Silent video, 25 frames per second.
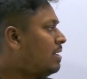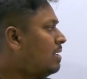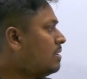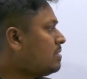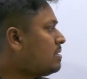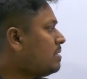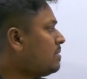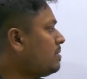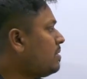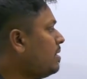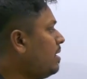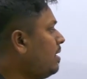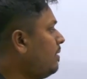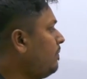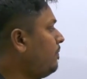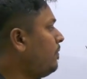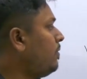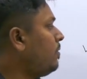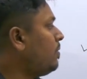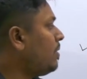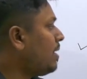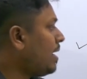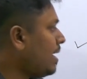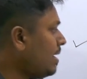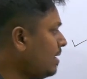So if
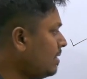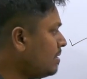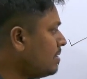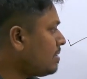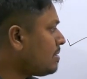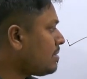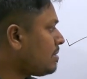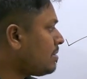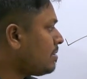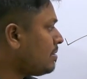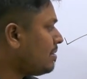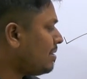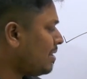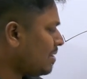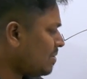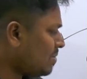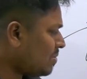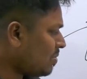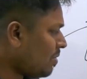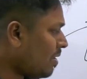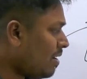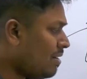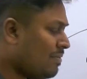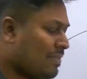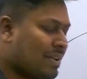you write this, then
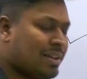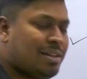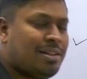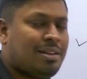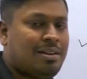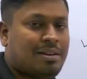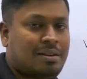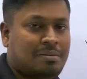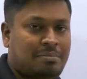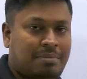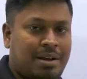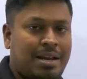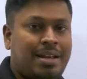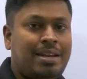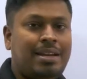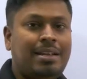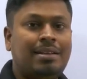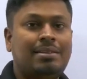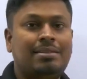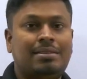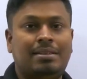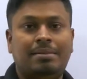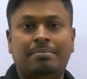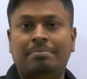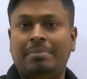solving the remaining
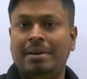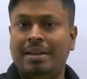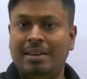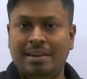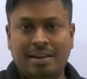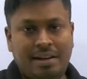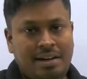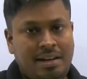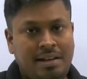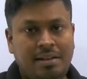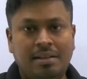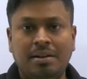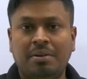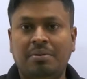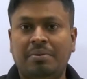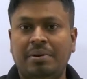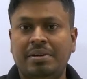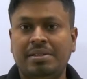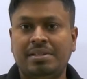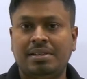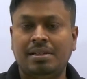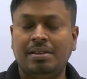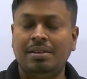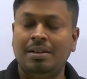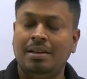step by reading the
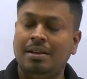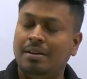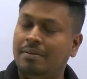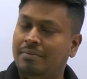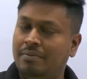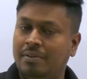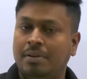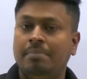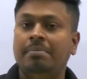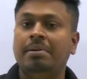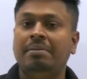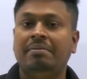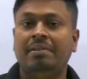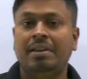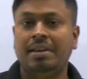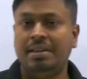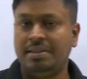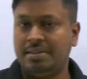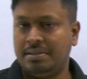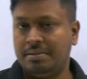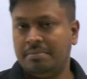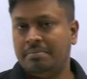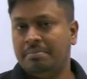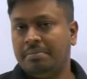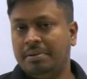question will be very
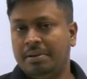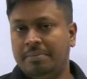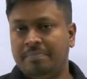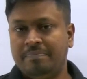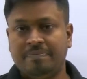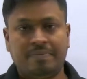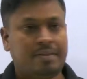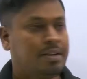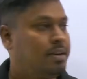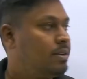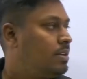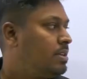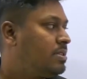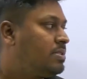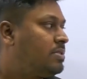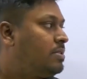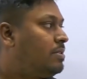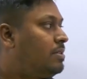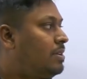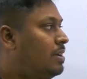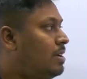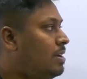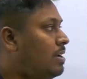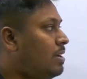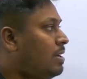simple.
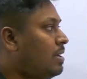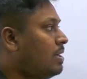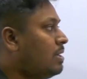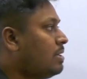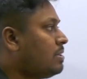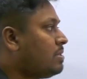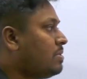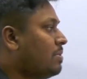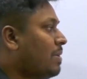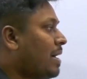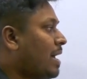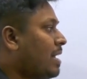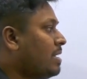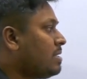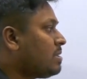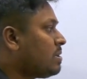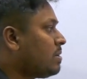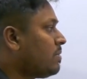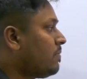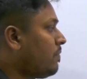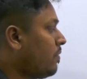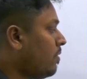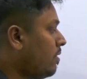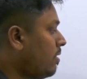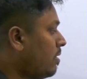Understood? So
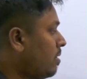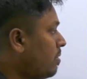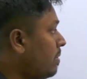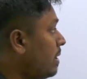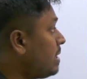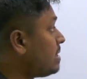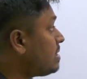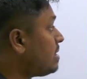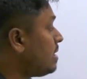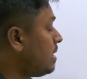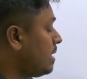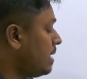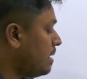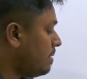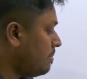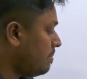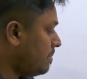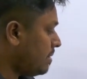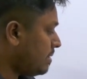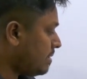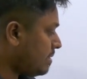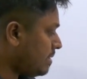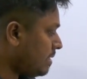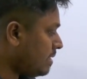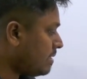answer for question
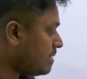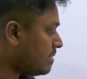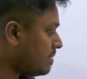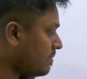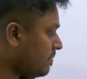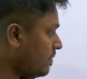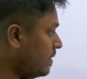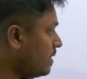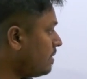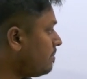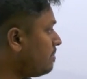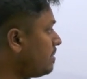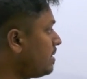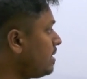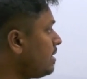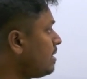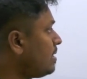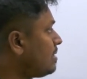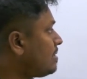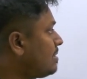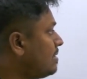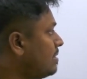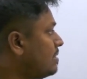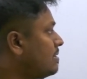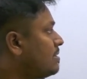number 6 will be
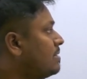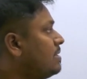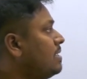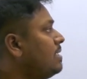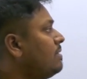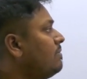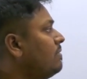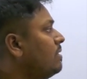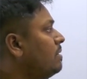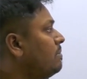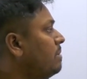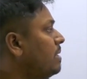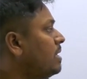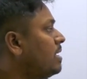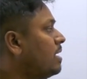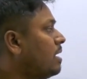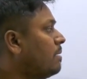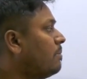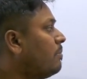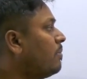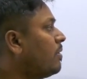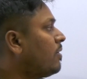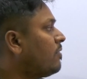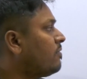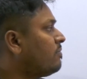60 will be the
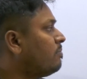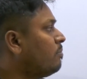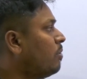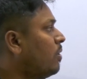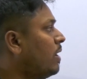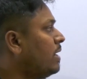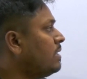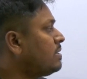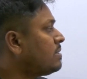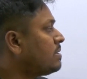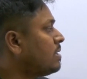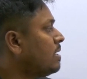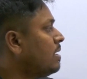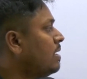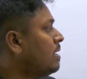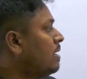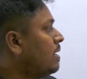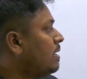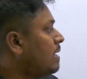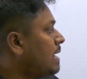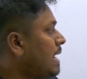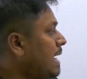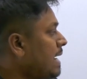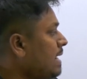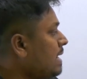number of boys,
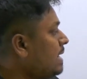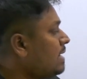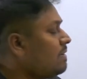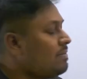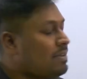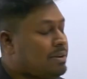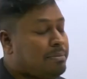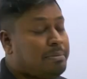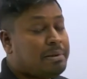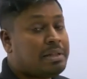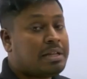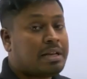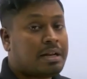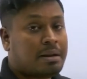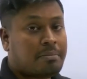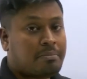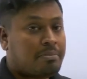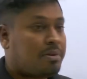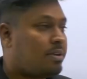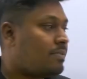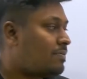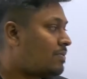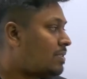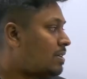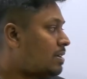90 will be the
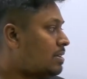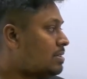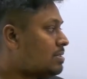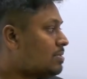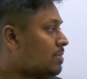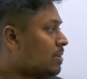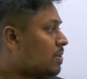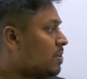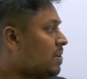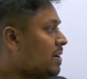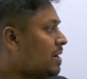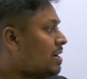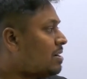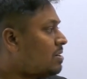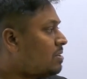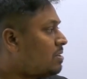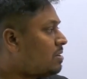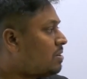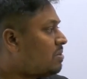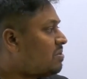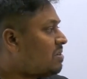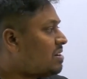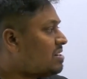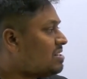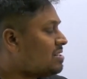number of girls. So according to the
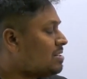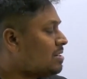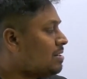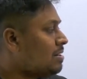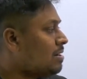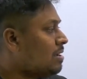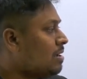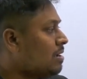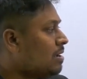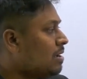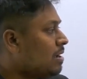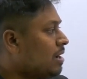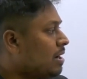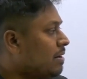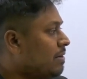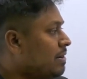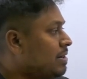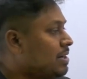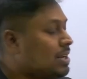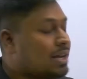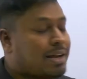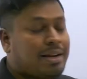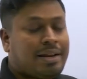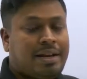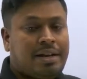question, our
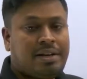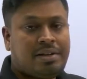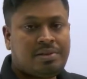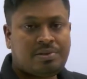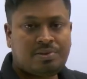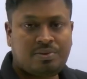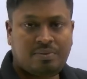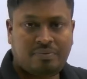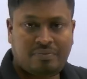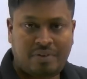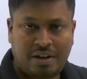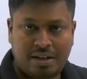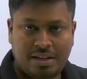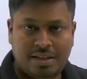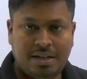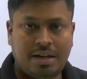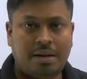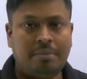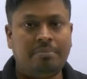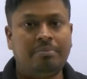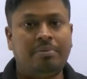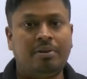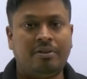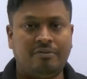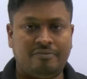target is to find the
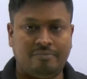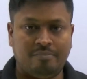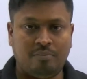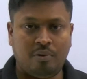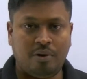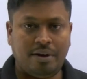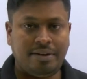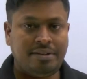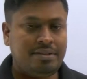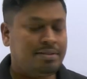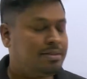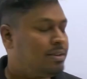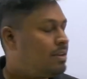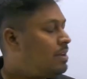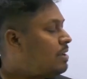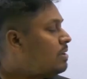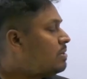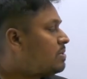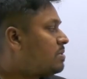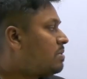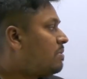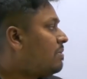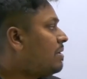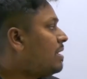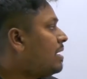number of boys.
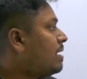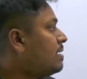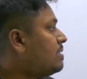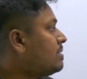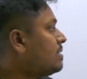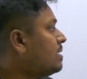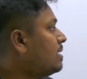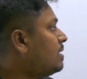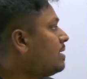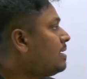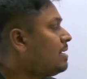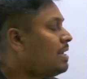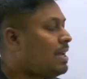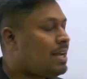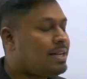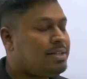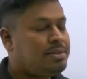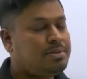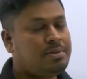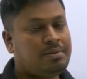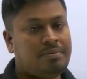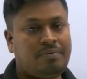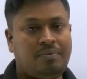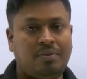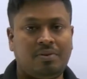So we can say that the
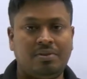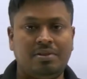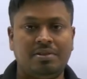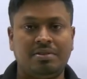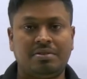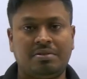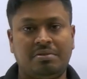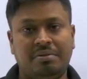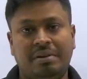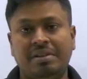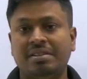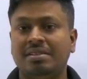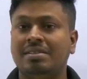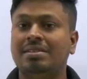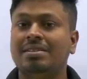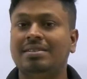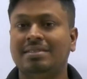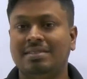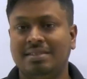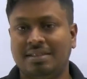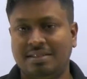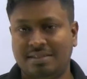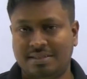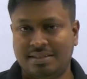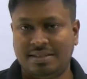answer for this question is
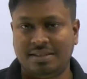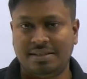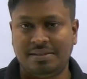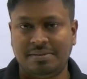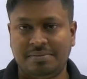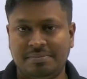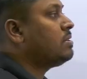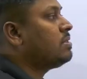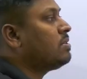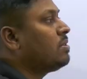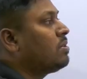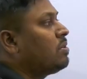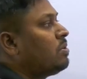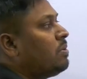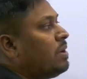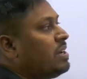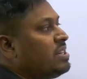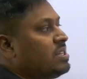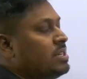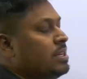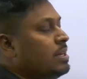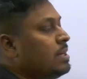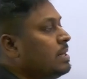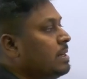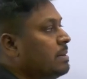60. So
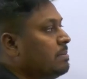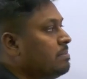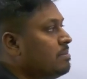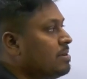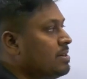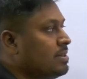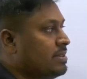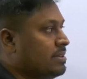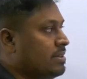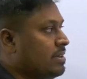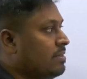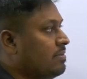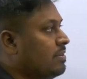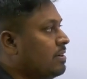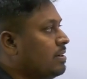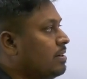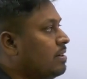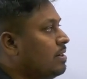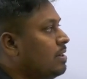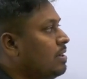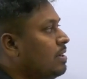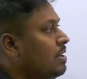question number 7.